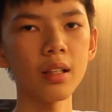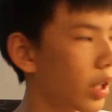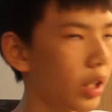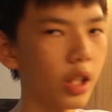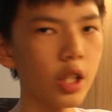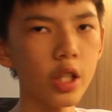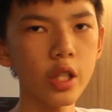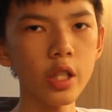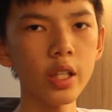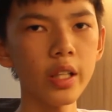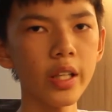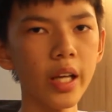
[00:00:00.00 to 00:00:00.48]

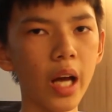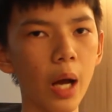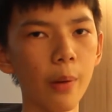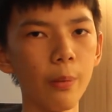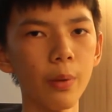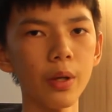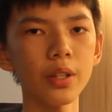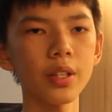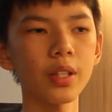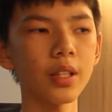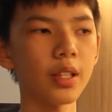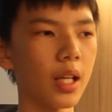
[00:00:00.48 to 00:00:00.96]
Initially, I
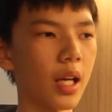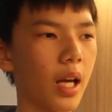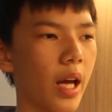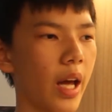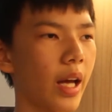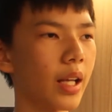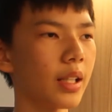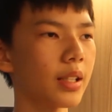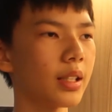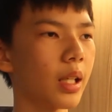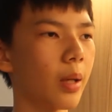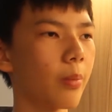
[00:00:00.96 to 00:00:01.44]
wanted to
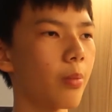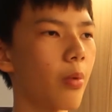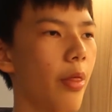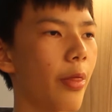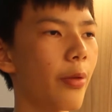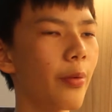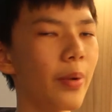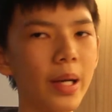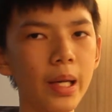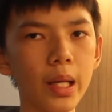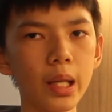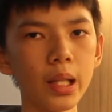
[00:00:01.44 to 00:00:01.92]
add some
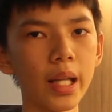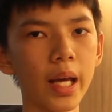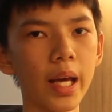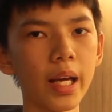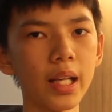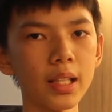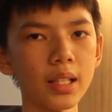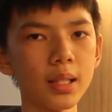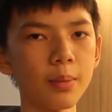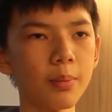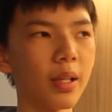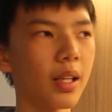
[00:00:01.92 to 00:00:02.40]
3D
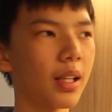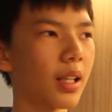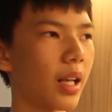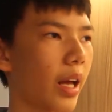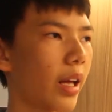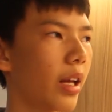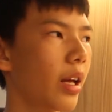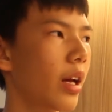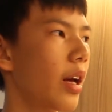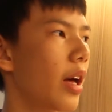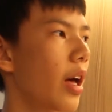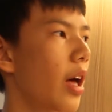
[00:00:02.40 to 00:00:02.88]
text being
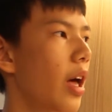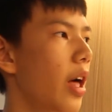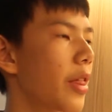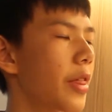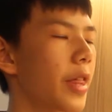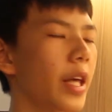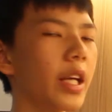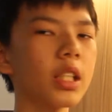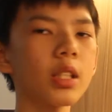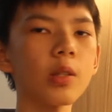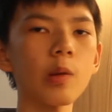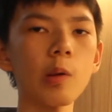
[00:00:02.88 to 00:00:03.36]
like,
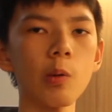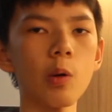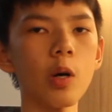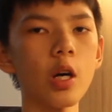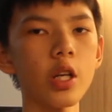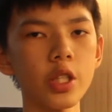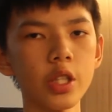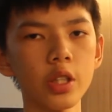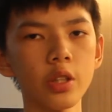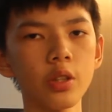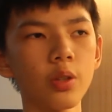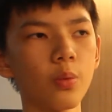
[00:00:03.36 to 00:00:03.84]
thanks for
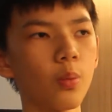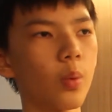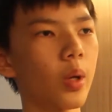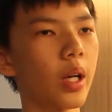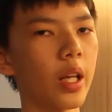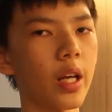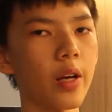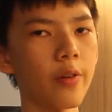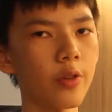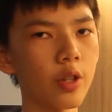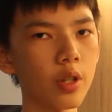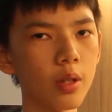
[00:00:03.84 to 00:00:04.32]
watching or
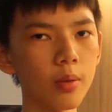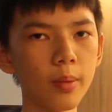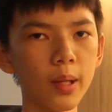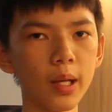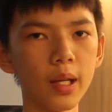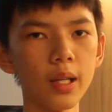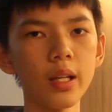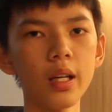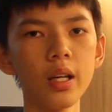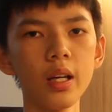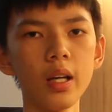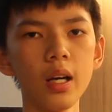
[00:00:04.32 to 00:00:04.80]
whatever,
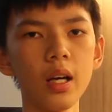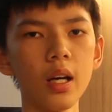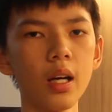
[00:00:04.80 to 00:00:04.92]
but